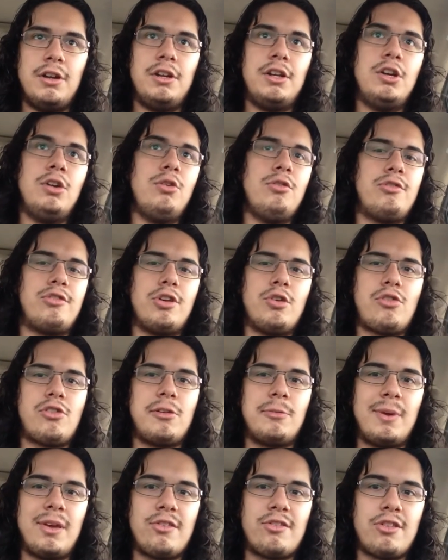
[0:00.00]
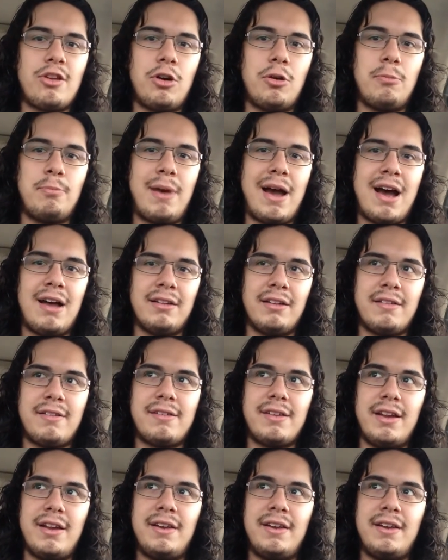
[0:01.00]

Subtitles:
News used to be so balanced,